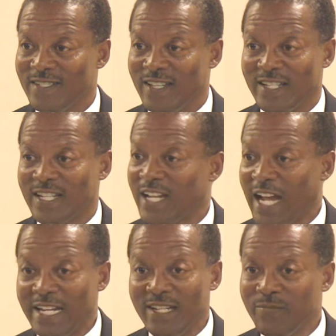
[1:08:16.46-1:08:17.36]
It
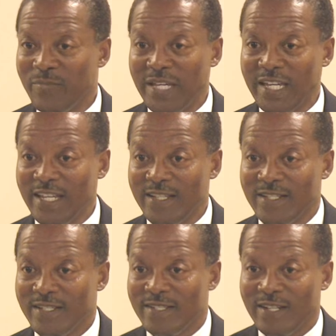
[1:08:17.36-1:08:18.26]
cannot be
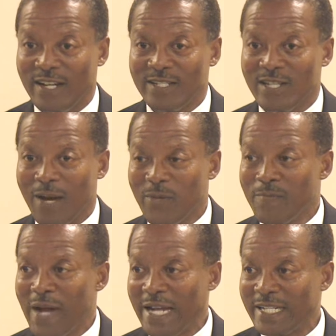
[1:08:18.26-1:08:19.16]
a double
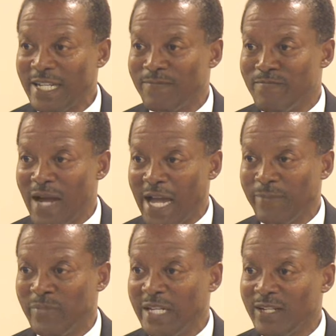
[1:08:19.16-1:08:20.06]
minded
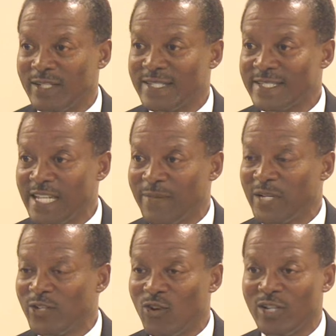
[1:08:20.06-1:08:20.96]
man being
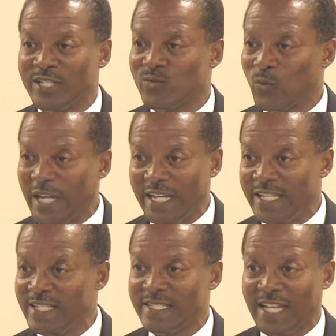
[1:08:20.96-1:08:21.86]
unstable in all his
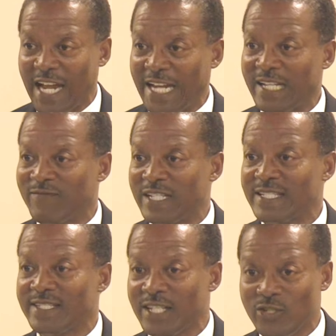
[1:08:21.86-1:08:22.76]
ways kind of
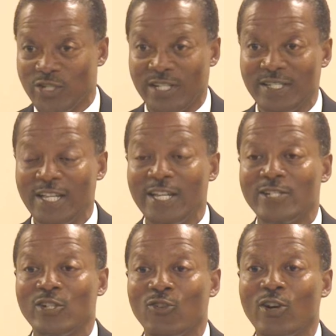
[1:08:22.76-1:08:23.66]
decision.
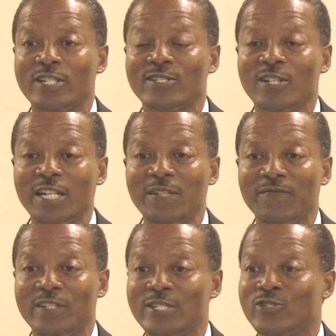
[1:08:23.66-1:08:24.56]
The Lord is looking
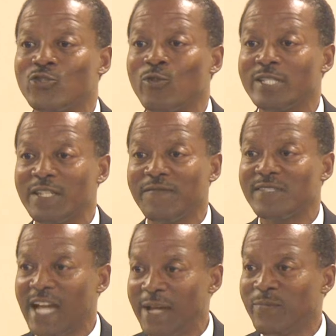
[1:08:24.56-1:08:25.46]
for the Joseph
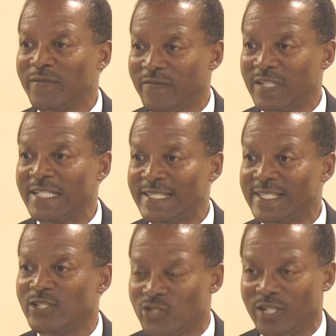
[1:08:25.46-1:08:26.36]
type of
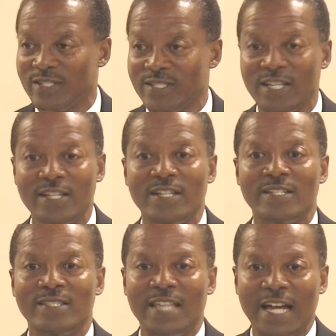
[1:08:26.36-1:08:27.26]
decisions
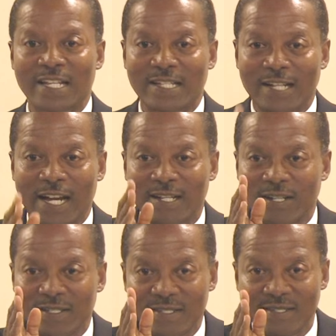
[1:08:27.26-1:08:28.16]
that are, are
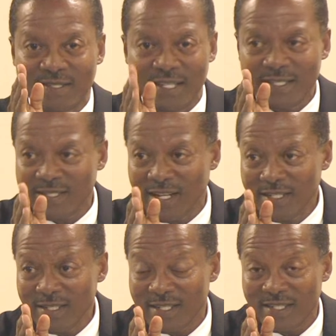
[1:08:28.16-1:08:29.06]

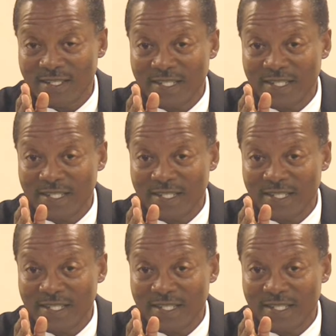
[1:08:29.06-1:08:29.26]
consistent